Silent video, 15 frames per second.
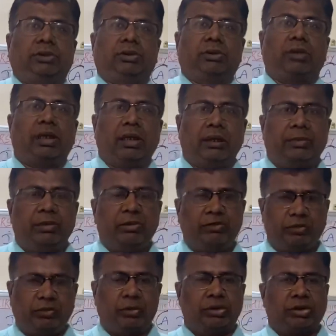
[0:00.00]
To help in
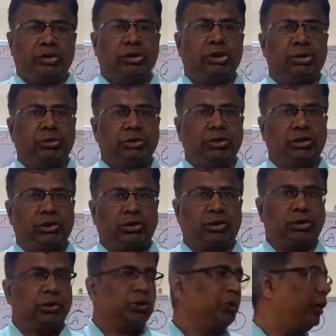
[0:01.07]
forced inspiration
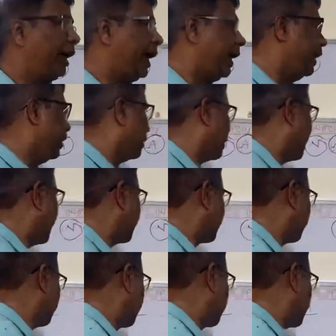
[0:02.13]
also. And the last
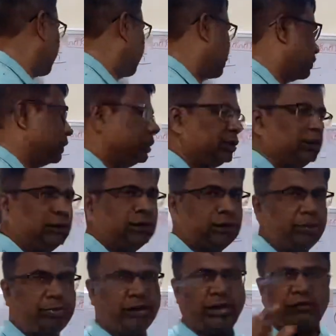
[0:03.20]
muscle of this region, the
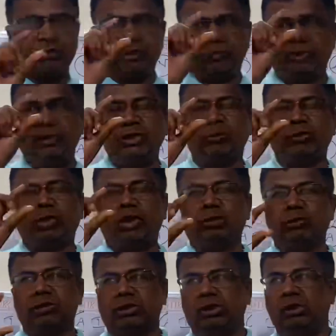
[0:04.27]
subclavius, a very small
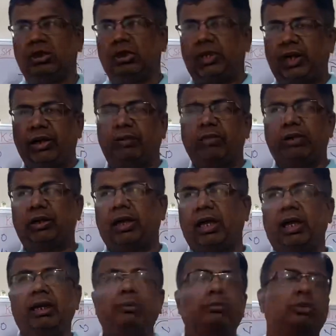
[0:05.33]
muscle. It will
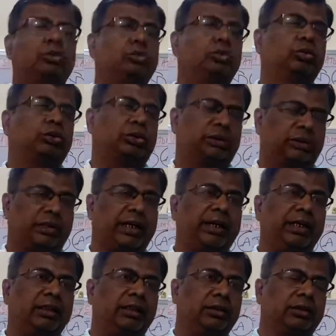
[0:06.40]
help to steady
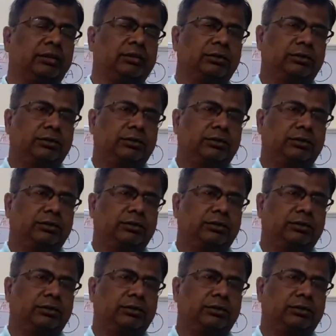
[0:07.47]
the